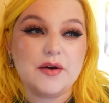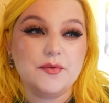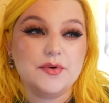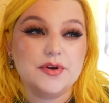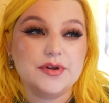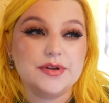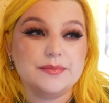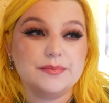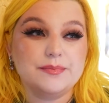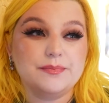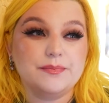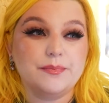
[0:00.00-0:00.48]

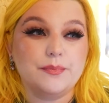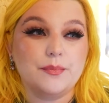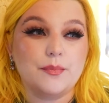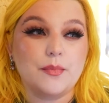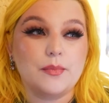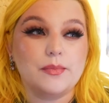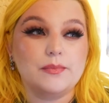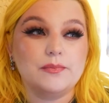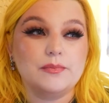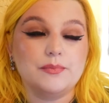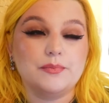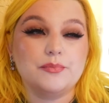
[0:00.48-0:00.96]
would
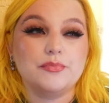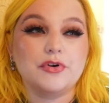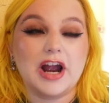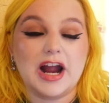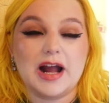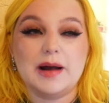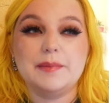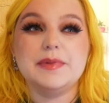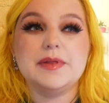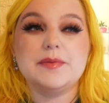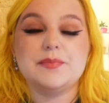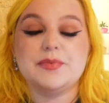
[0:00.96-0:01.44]

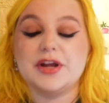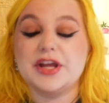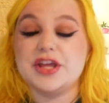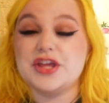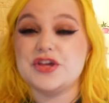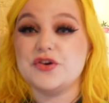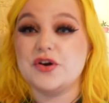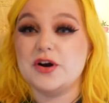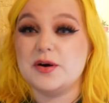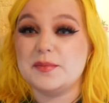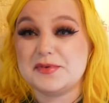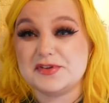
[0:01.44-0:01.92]
probably bring
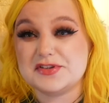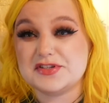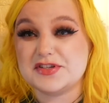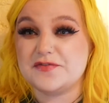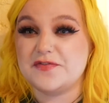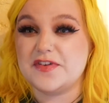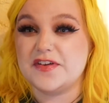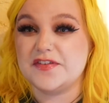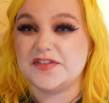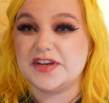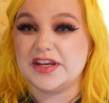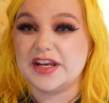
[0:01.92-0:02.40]
you almost to
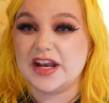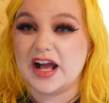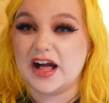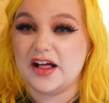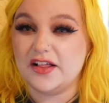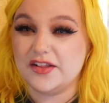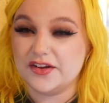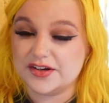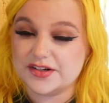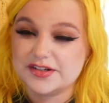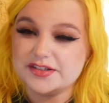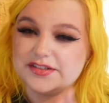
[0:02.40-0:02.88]

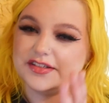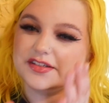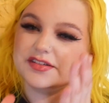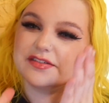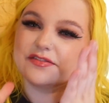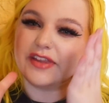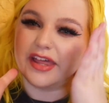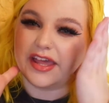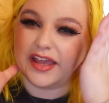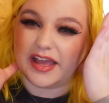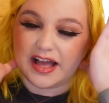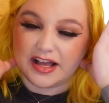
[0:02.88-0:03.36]
$50.
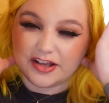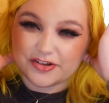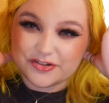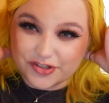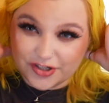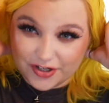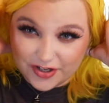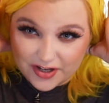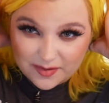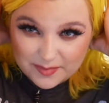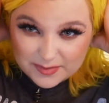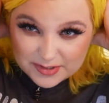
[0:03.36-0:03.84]
Like, I'll
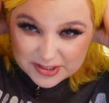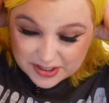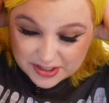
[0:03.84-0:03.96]
show you how much